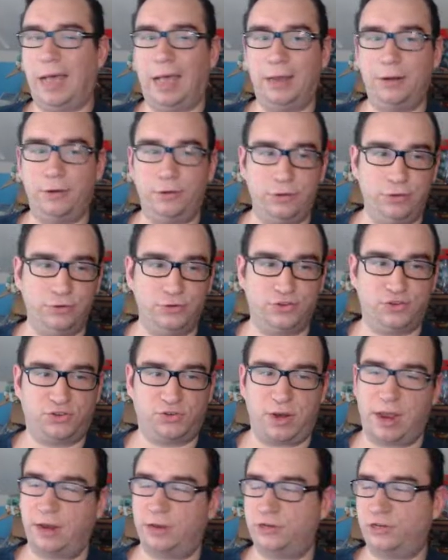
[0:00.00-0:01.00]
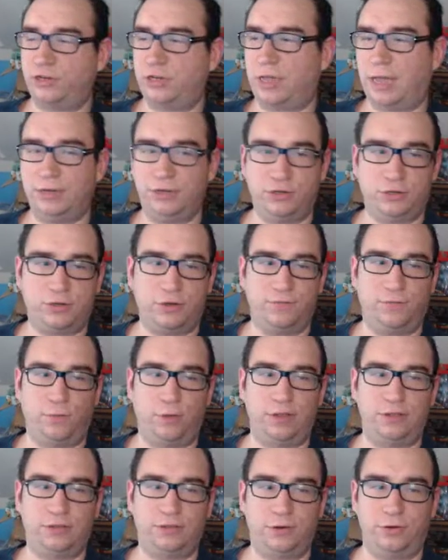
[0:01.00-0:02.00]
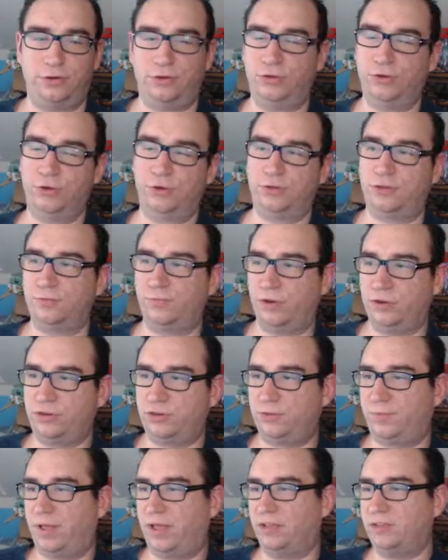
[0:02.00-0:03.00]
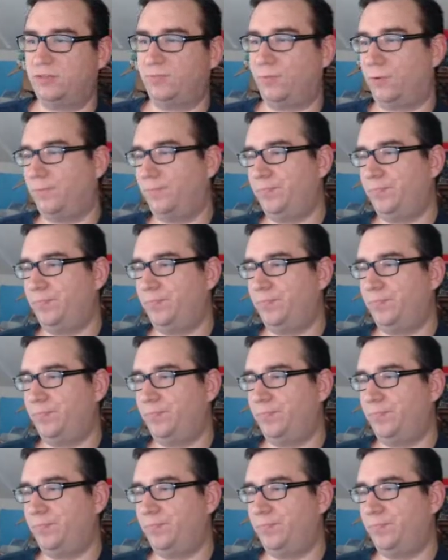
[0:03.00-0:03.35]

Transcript: I don't use strategy. I just avoid certain units as much as possible.